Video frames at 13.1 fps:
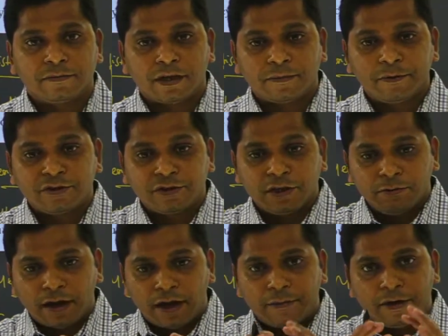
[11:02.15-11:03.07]
That means they
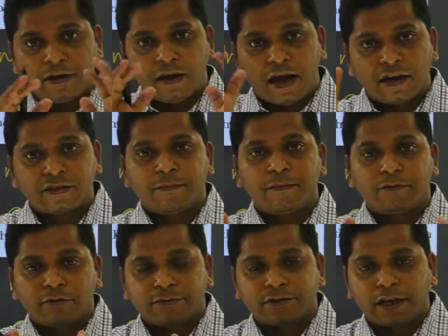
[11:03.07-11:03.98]
will have a large amount
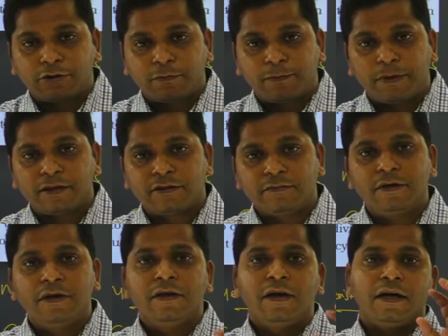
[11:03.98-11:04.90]
of cytoplasm
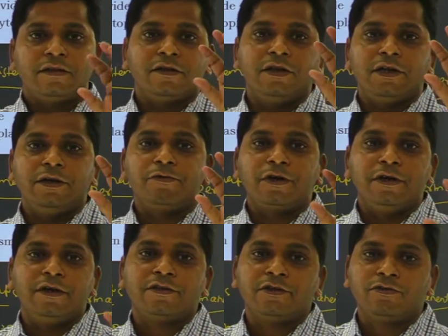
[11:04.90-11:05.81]
and the
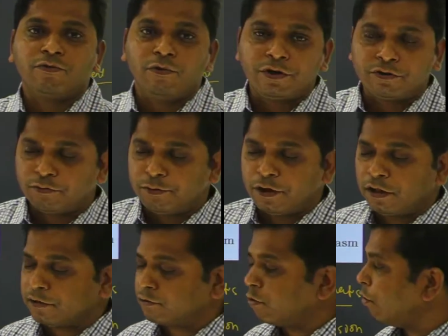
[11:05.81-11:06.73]
nucleus is going to be
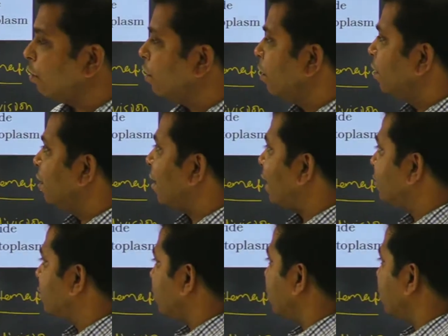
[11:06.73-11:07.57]
also larger.